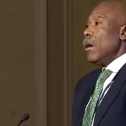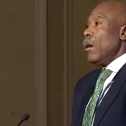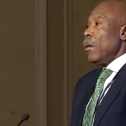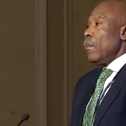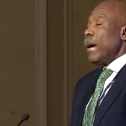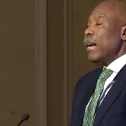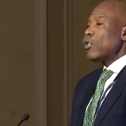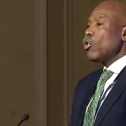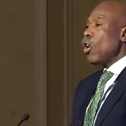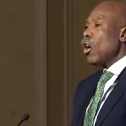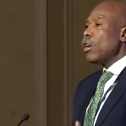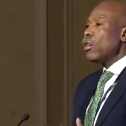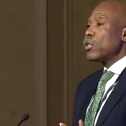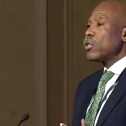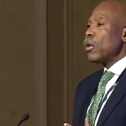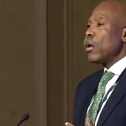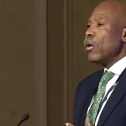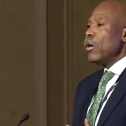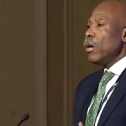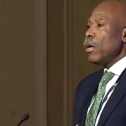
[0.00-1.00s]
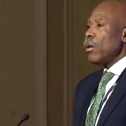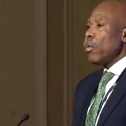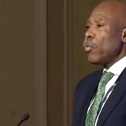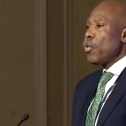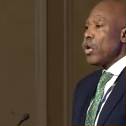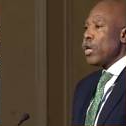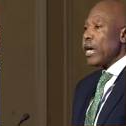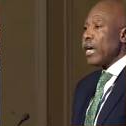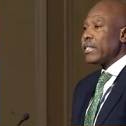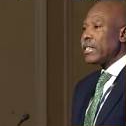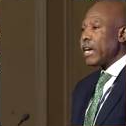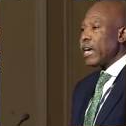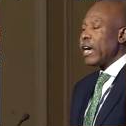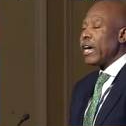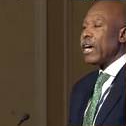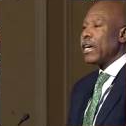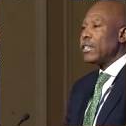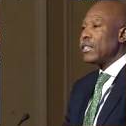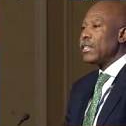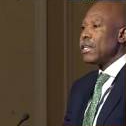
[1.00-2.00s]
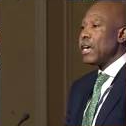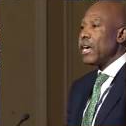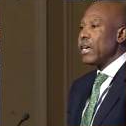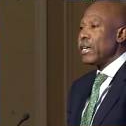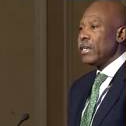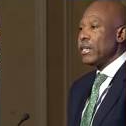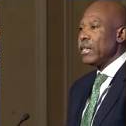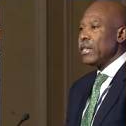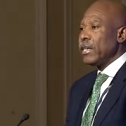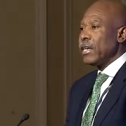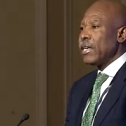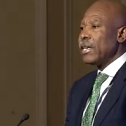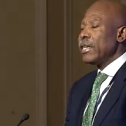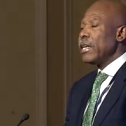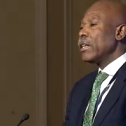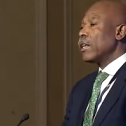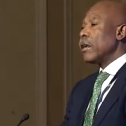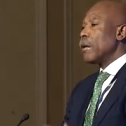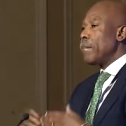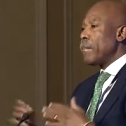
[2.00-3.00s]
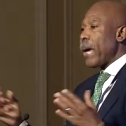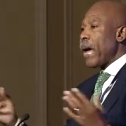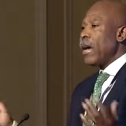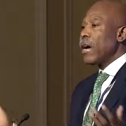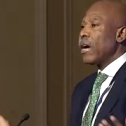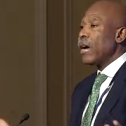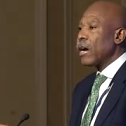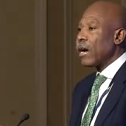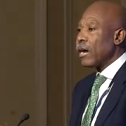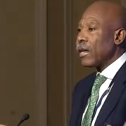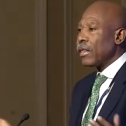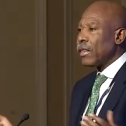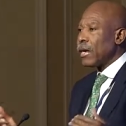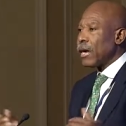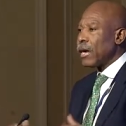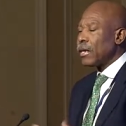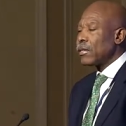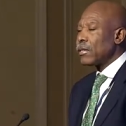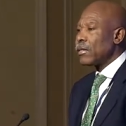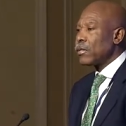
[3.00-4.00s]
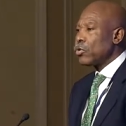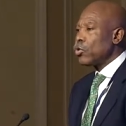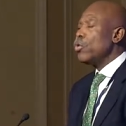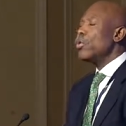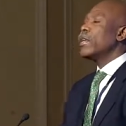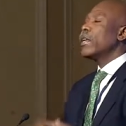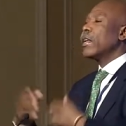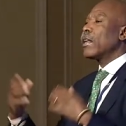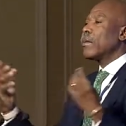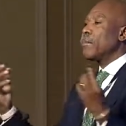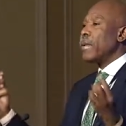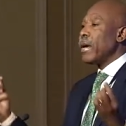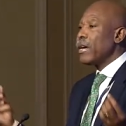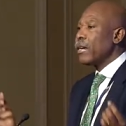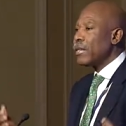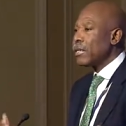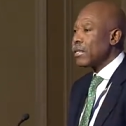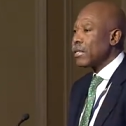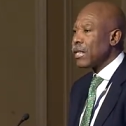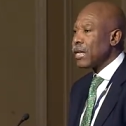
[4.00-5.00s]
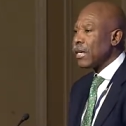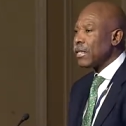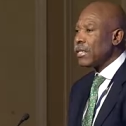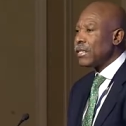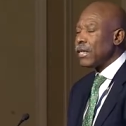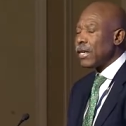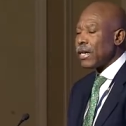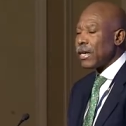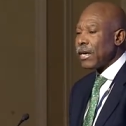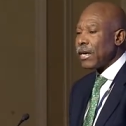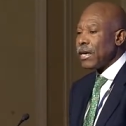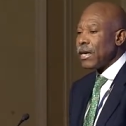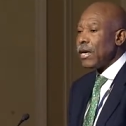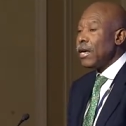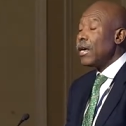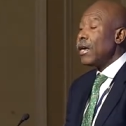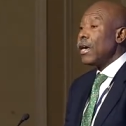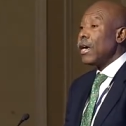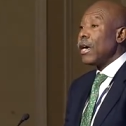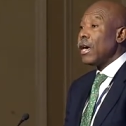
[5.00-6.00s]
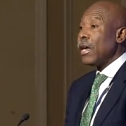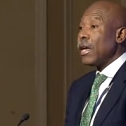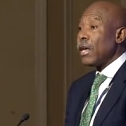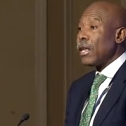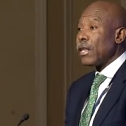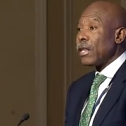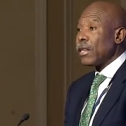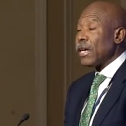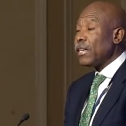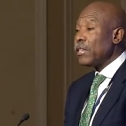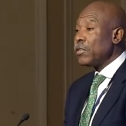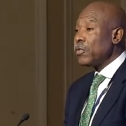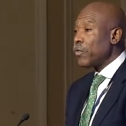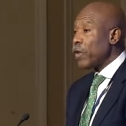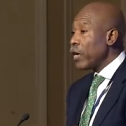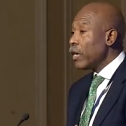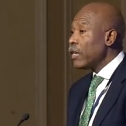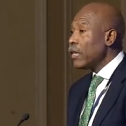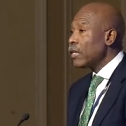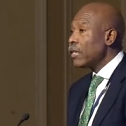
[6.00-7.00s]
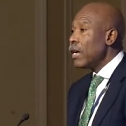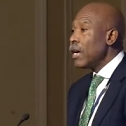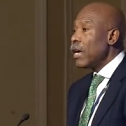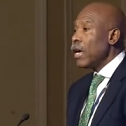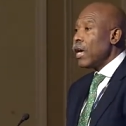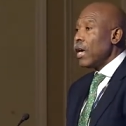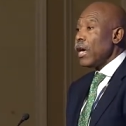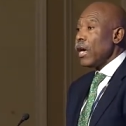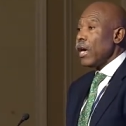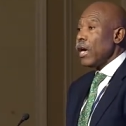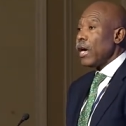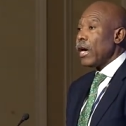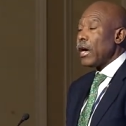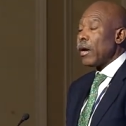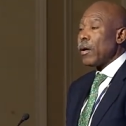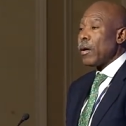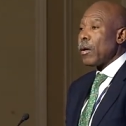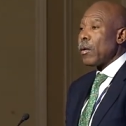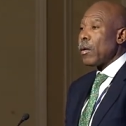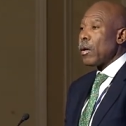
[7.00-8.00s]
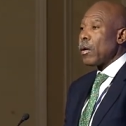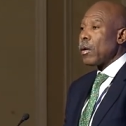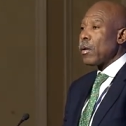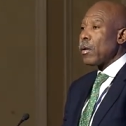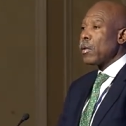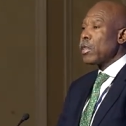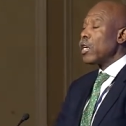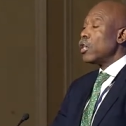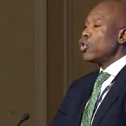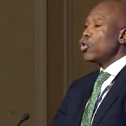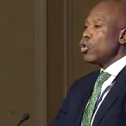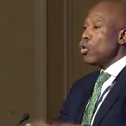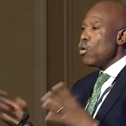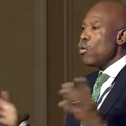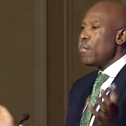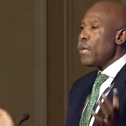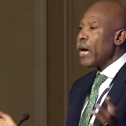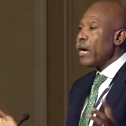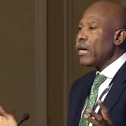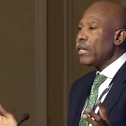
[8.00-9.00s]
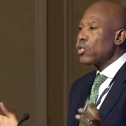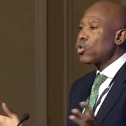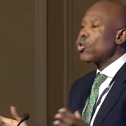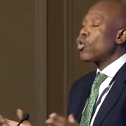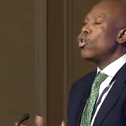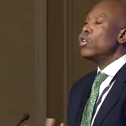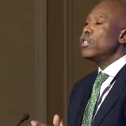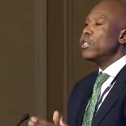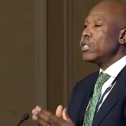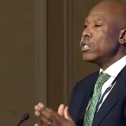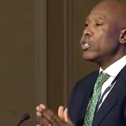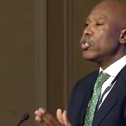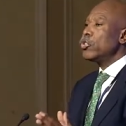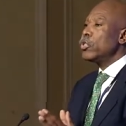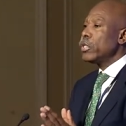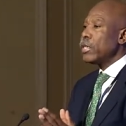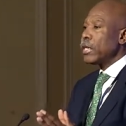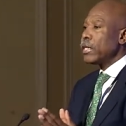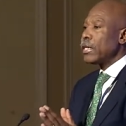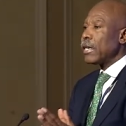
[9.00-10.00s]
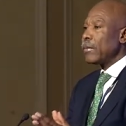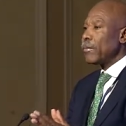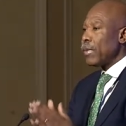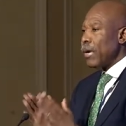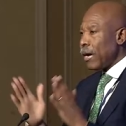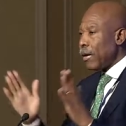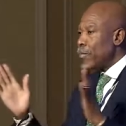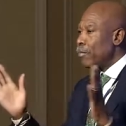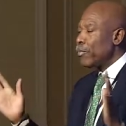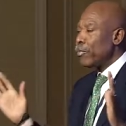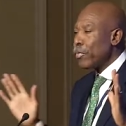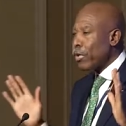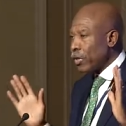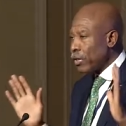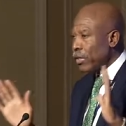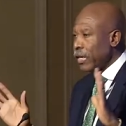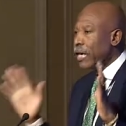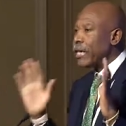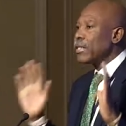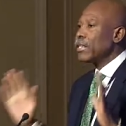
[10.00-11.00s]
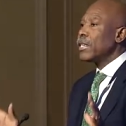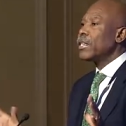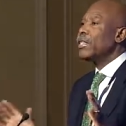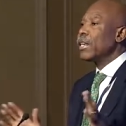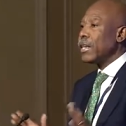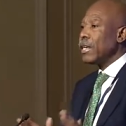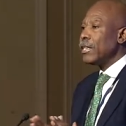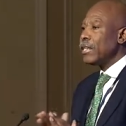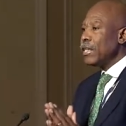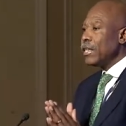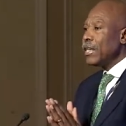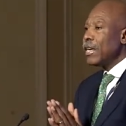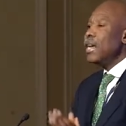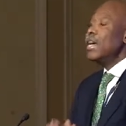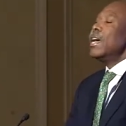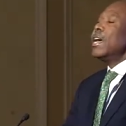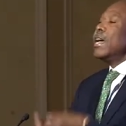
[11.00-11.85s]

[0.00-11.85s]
But also, we had had a little bank that, two little banks that, uh, uh, that failed. Uh, the two banks constituted, I'm, I'm not exaggerating,